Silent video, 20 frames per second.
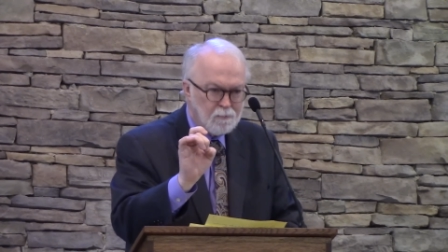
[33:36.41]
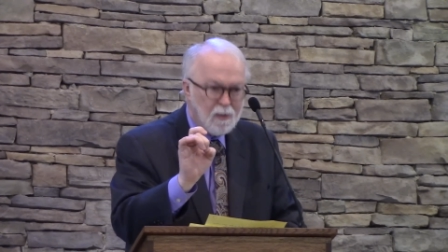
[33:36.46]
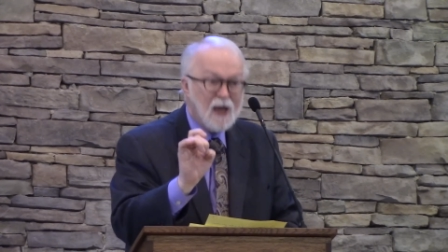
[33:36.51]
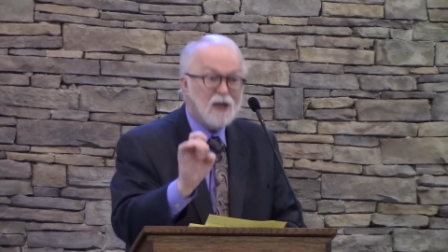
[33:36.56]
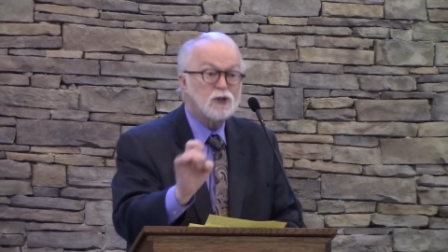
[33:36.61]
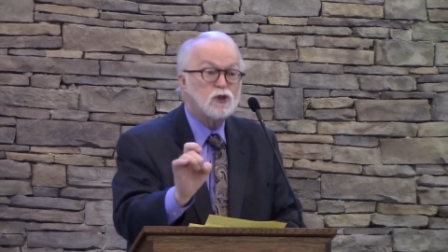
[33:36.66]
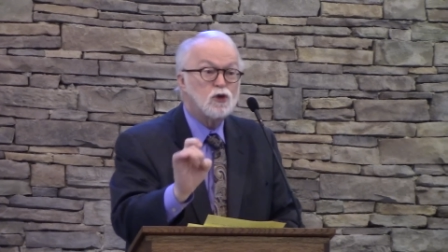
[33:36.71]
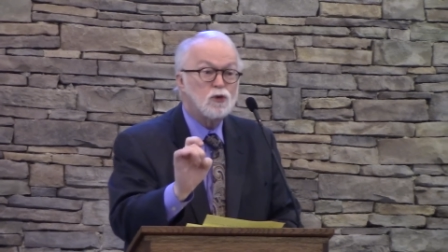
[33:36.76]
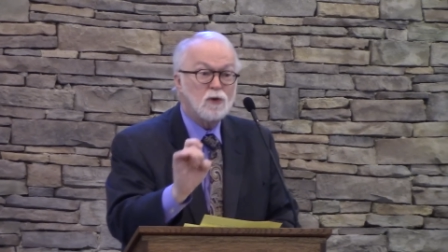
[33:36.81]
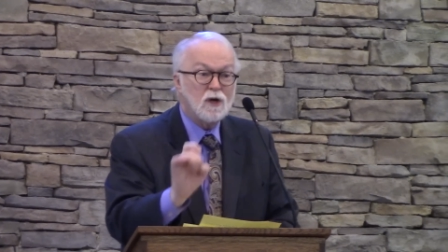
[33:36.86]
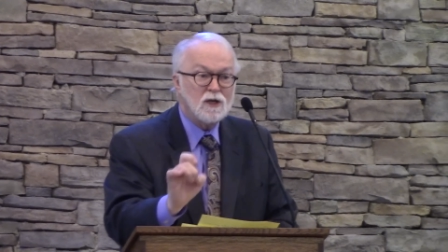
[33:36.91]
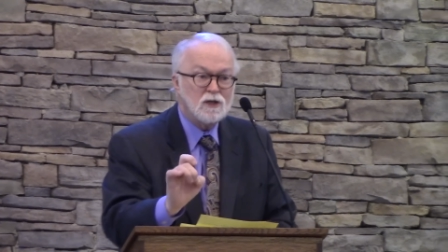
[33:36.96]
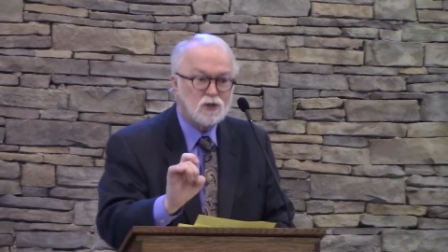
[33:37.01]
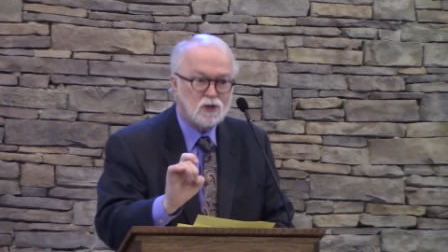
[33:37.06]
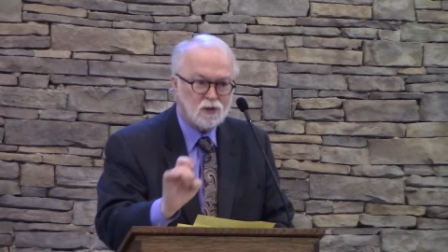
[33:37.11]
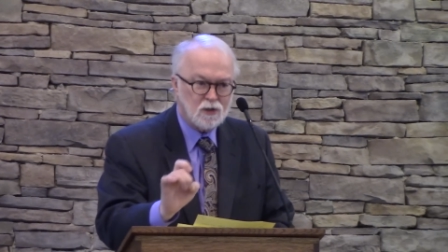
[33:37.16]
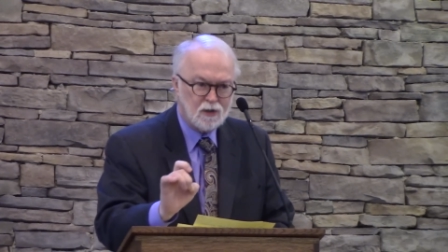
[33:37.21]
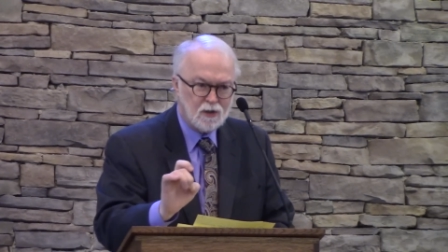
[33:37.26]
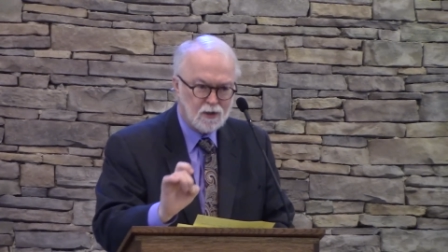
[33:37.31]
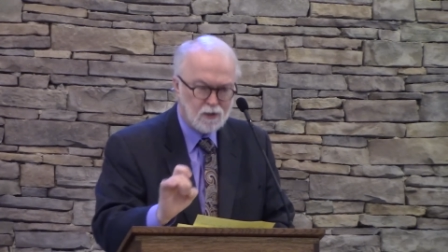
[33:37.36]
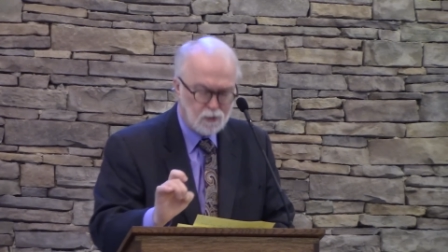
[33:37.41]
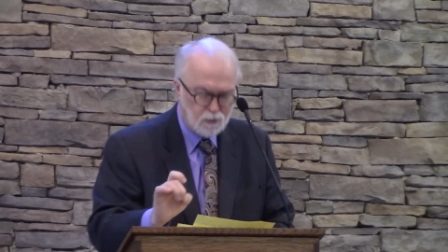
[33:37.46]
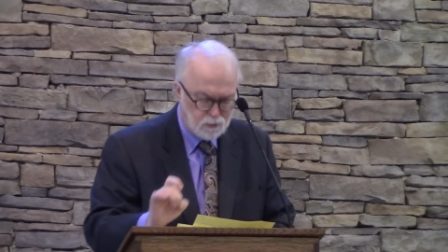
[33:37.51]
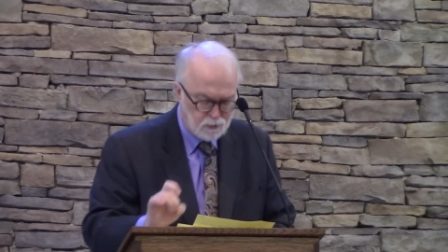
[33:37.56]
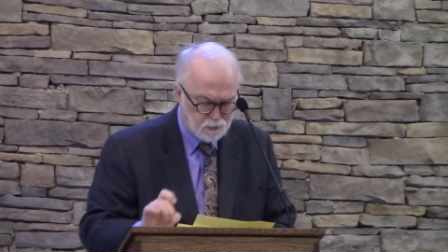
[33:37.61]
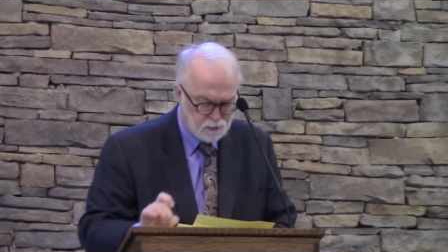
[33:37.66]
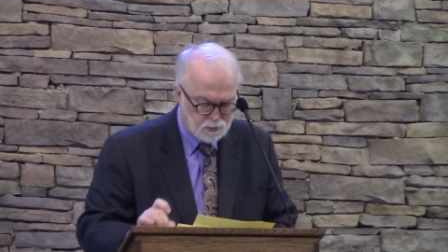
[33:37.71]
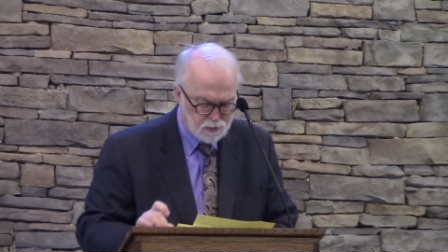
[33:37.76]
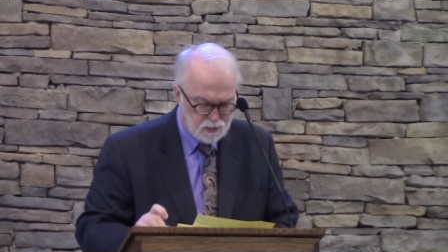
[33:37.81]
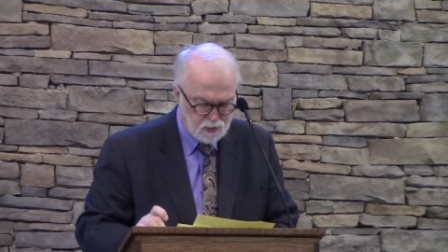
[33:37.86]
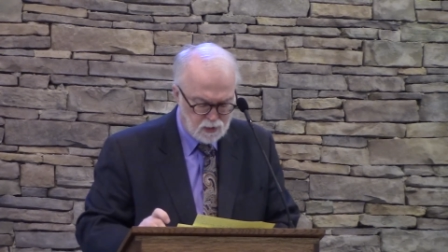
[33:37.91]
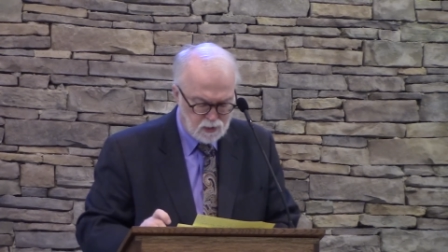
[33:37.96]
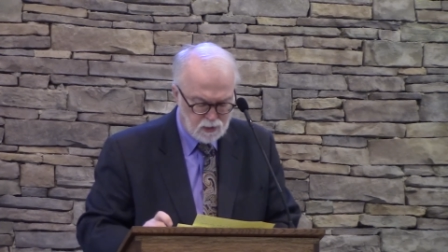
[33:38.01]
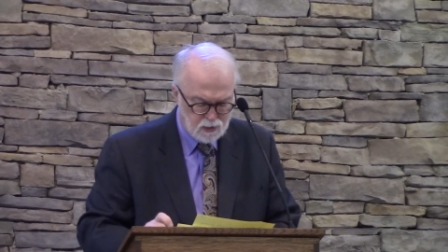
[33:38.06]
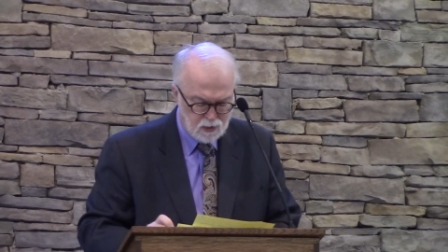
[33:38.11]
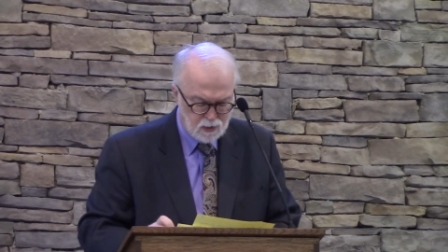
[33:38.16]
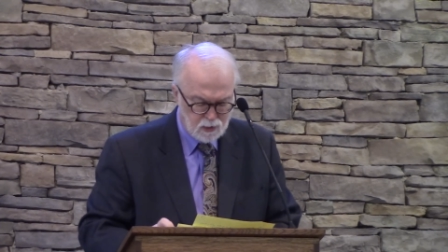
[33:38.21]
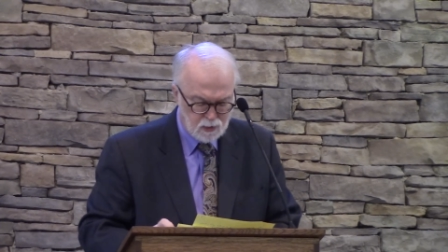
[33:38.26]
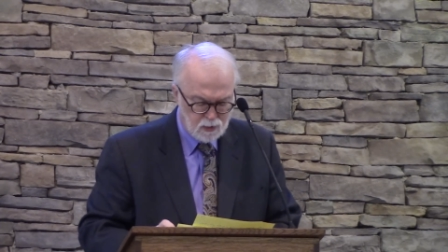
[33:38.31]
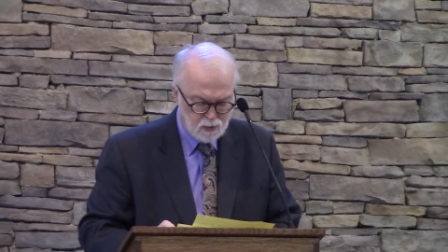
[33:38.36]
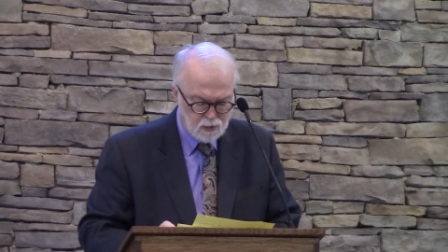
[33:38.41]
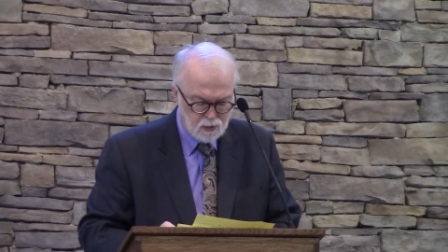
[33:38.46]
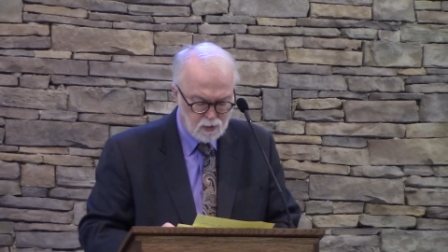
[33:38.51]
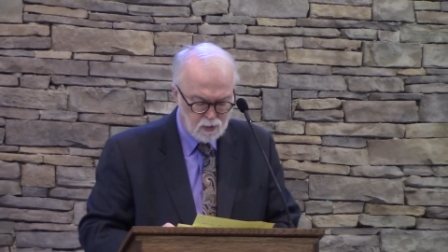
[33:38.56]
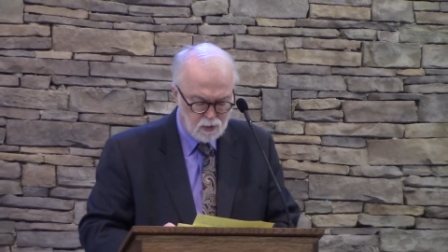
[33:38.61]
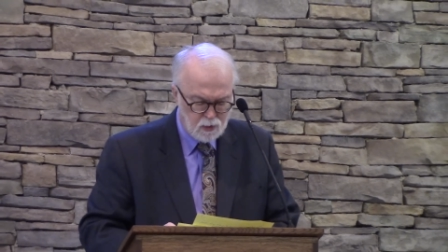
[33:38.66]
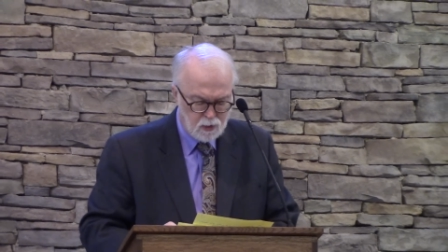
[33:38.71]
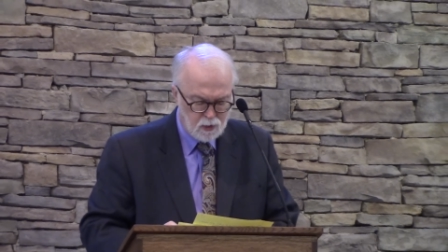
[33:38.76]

maturation in Luther's thinking